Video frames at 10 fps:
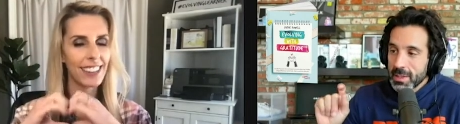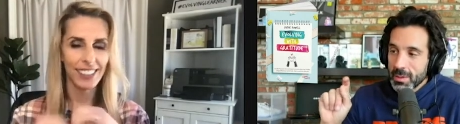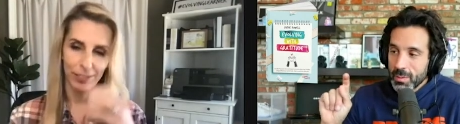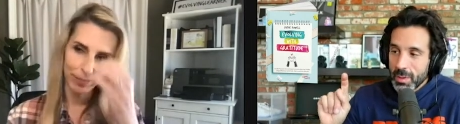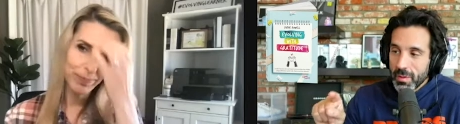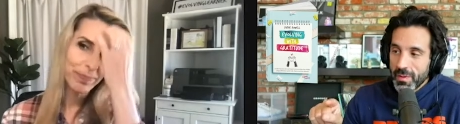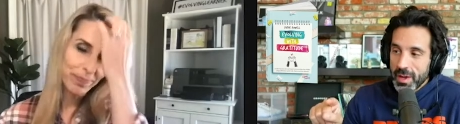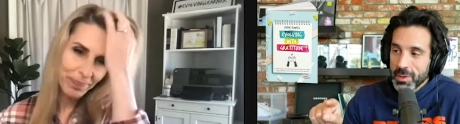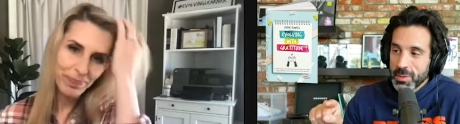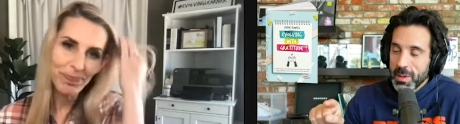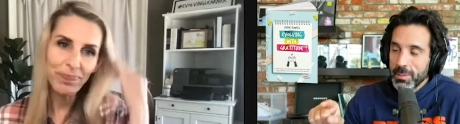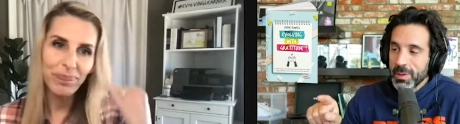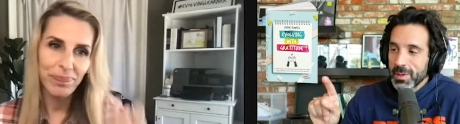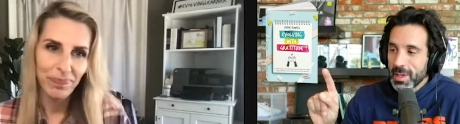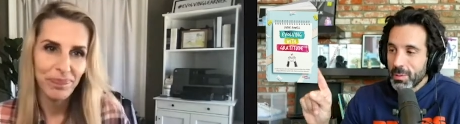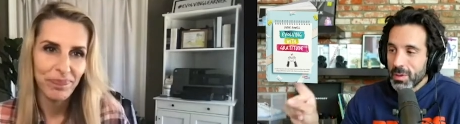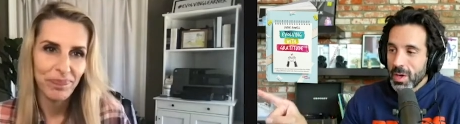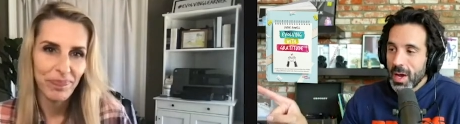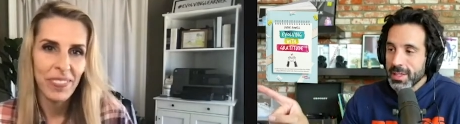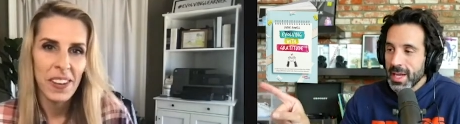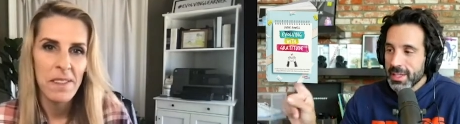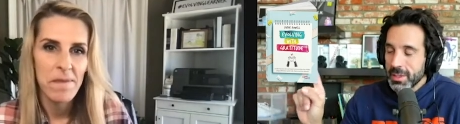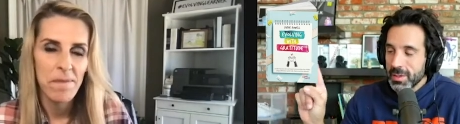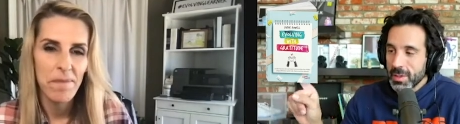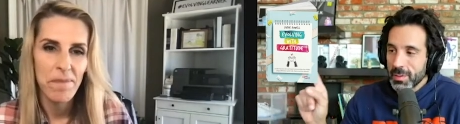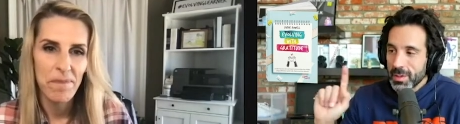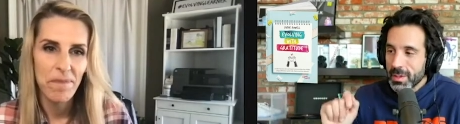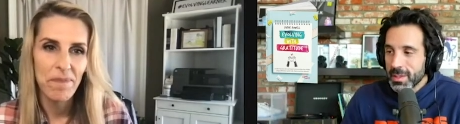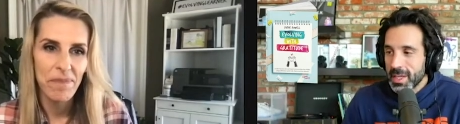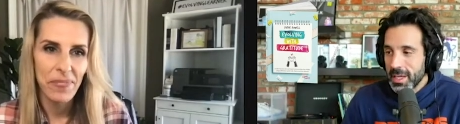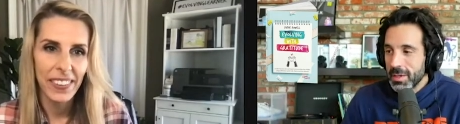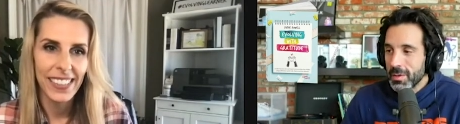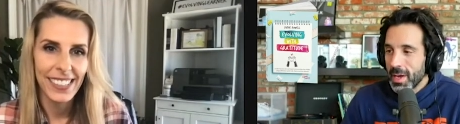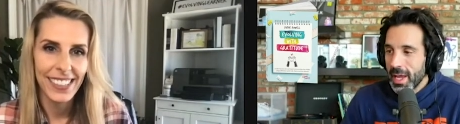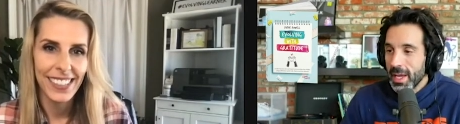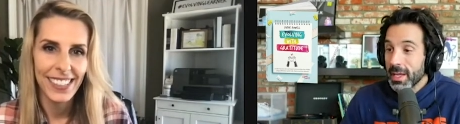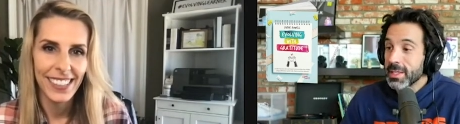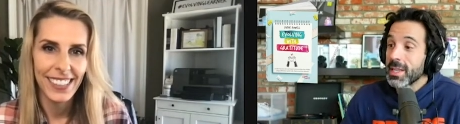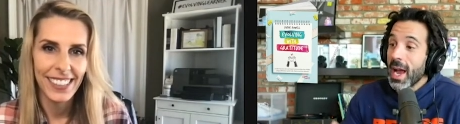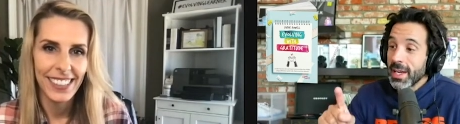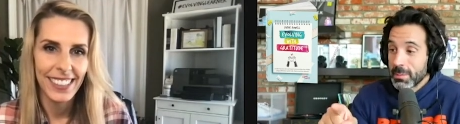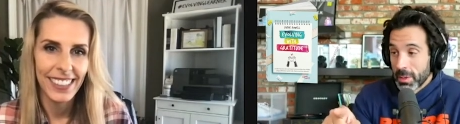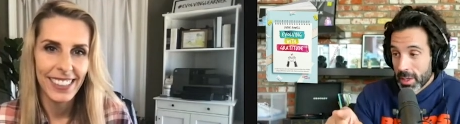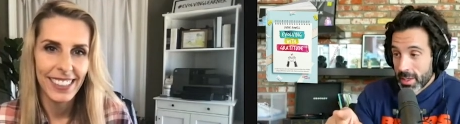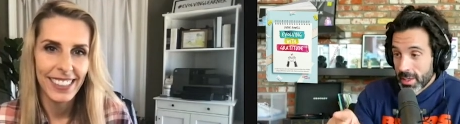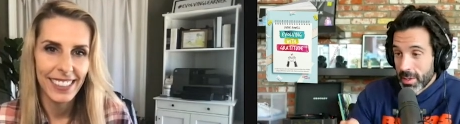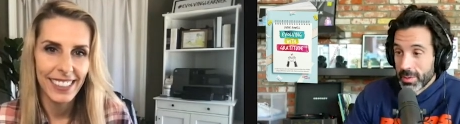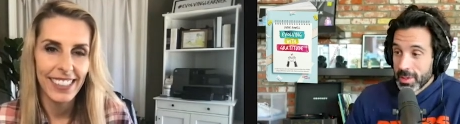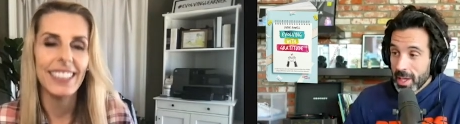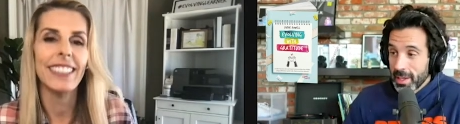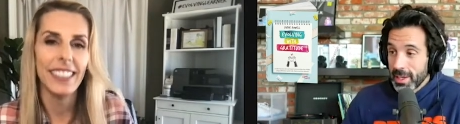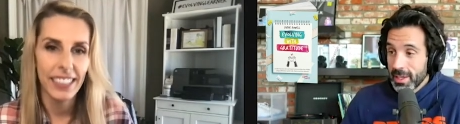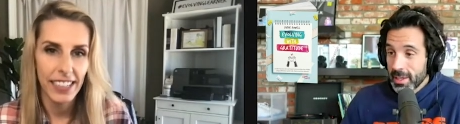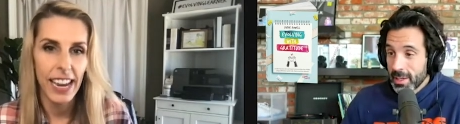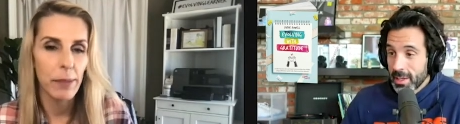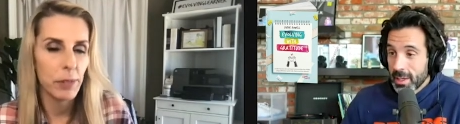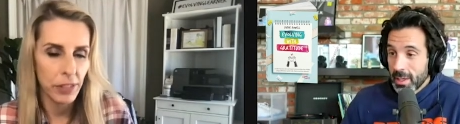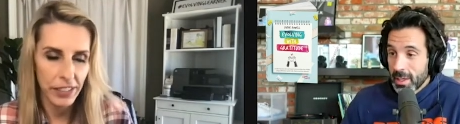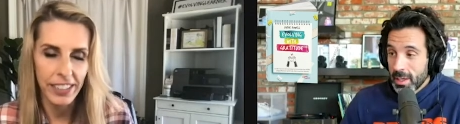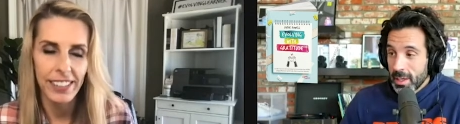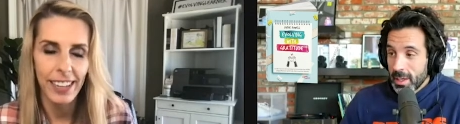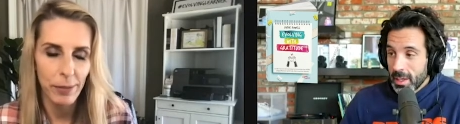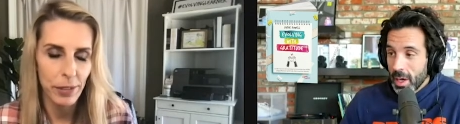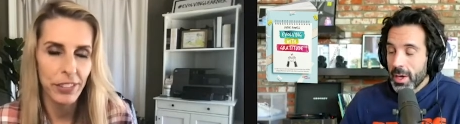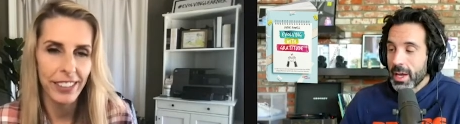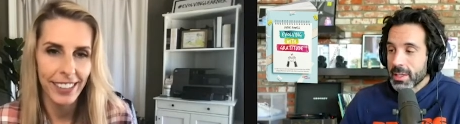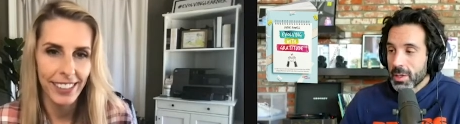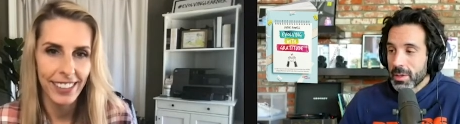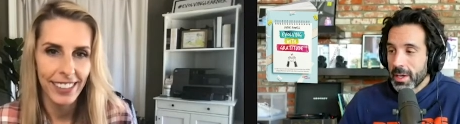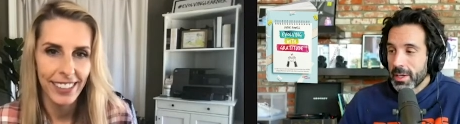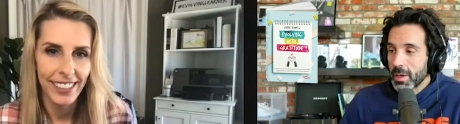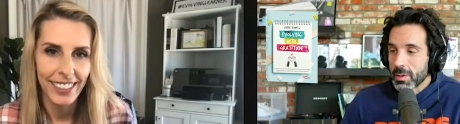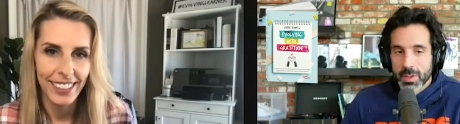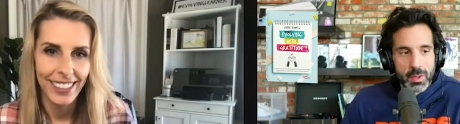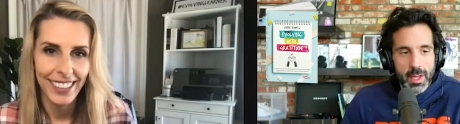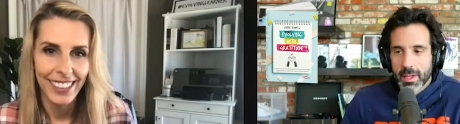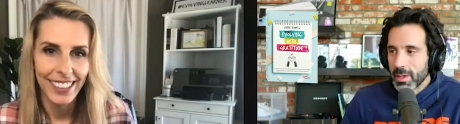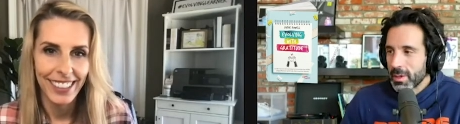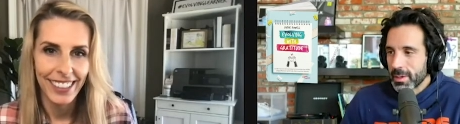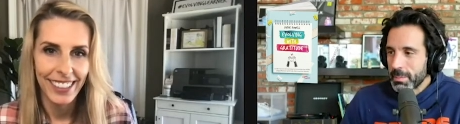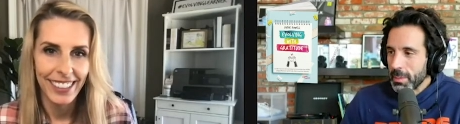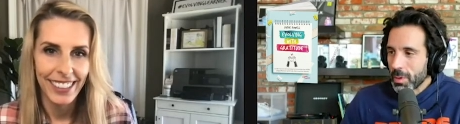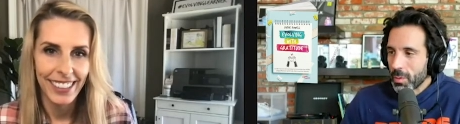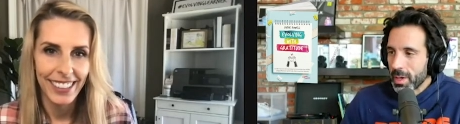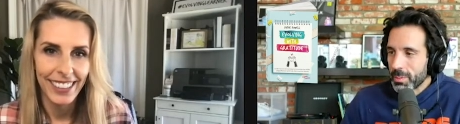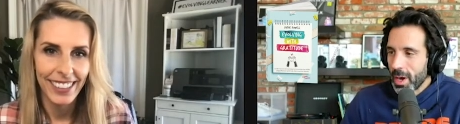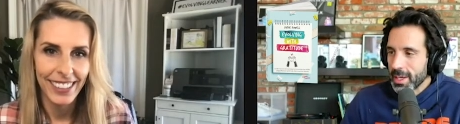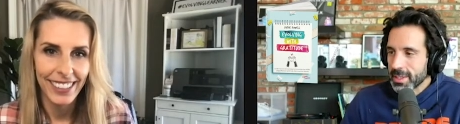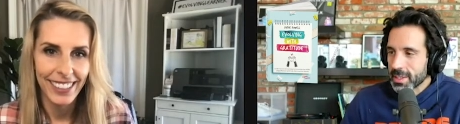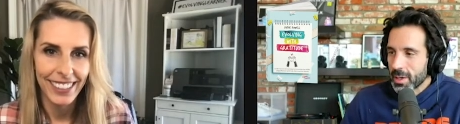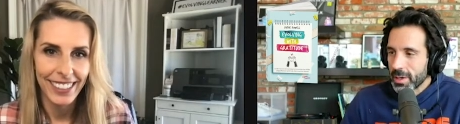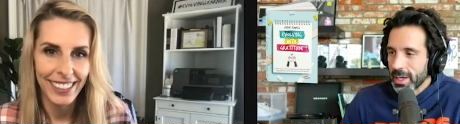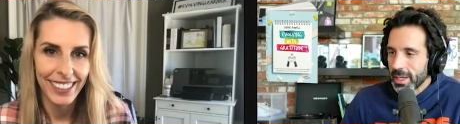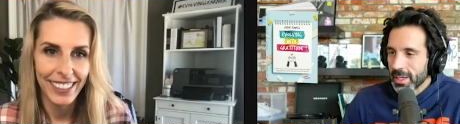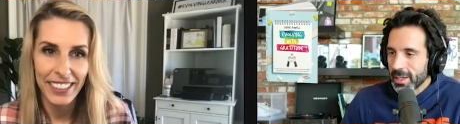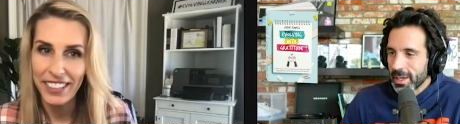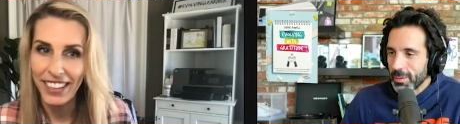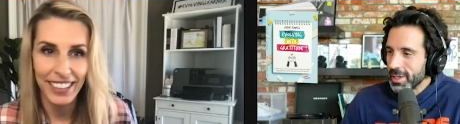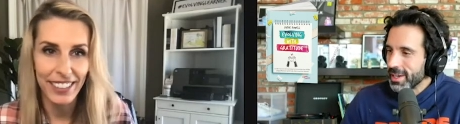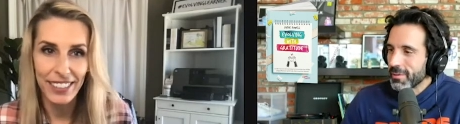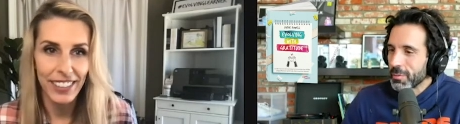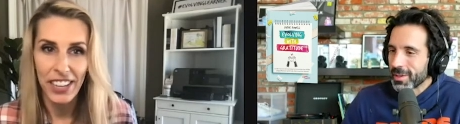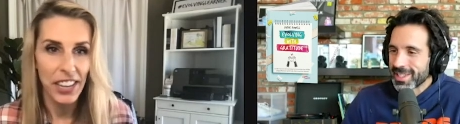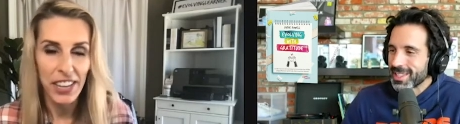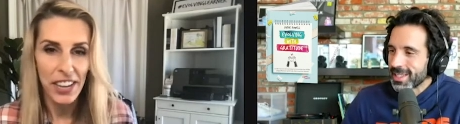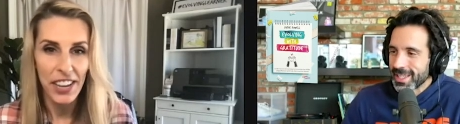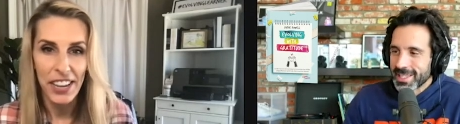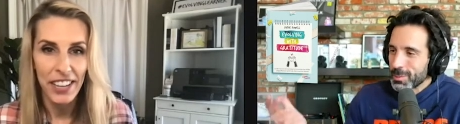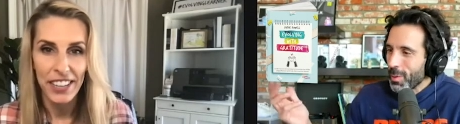Speaker 1: we will find those people and then we'll contact you and we'll send you a signed book. Can we do that, Lainie?
Speaker 2: Absolutely. Okay,
Speaker 1: so there you go. So look, people are winning prizes already. We didn't even this. This is what we